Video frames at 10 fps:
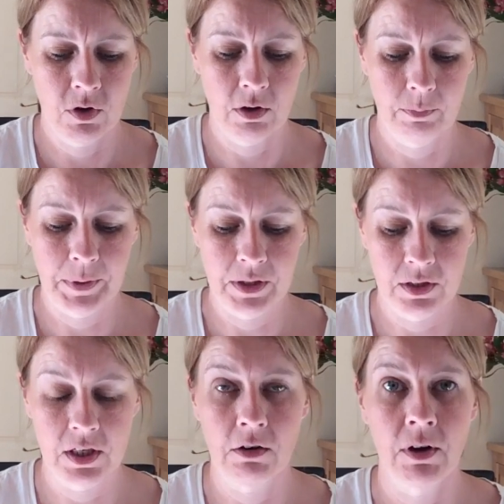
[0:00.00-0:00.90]
not because
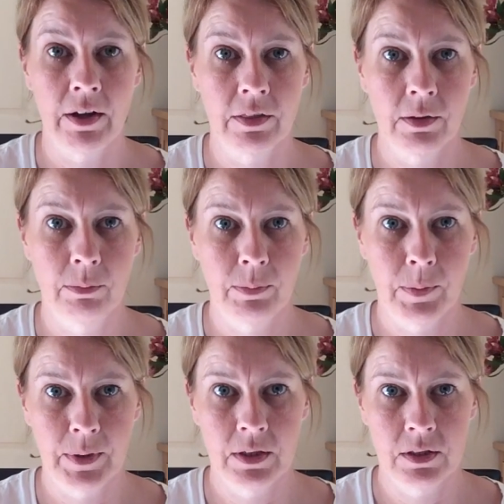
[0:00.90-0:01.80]
I don't like them,
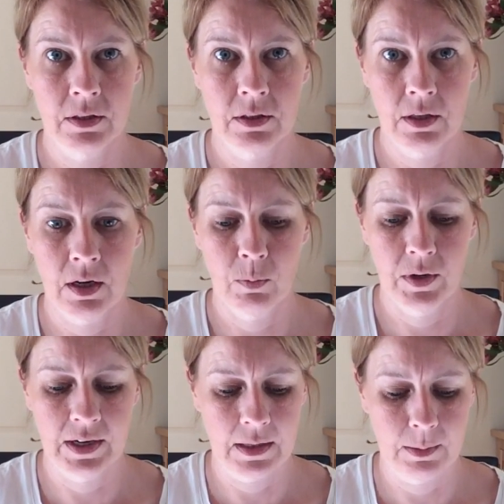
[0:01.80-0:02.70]
but because I want
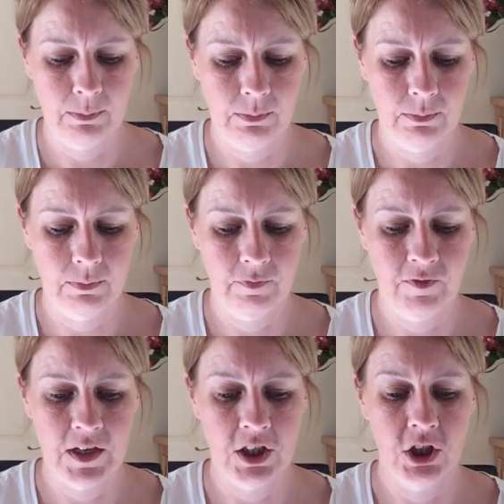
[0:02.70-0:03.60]
to get them
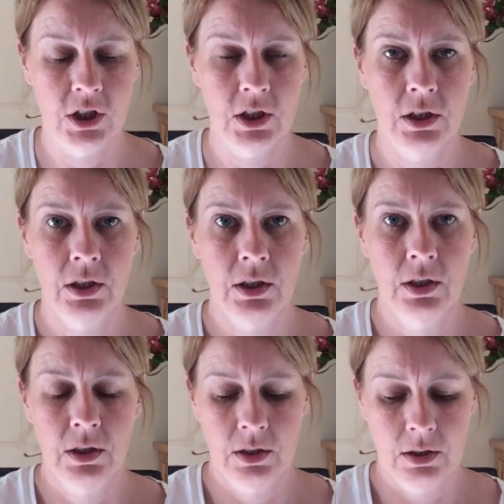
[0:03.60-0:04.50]
finished,
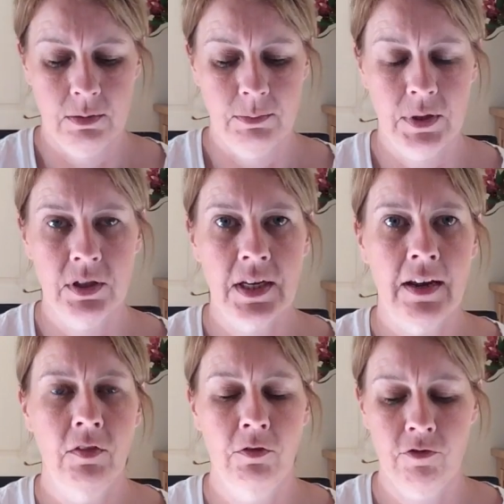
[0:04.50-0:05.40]
because I
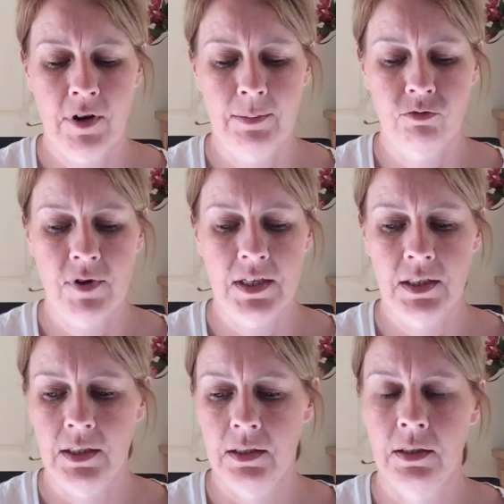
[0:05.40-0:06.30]
have the frames ready.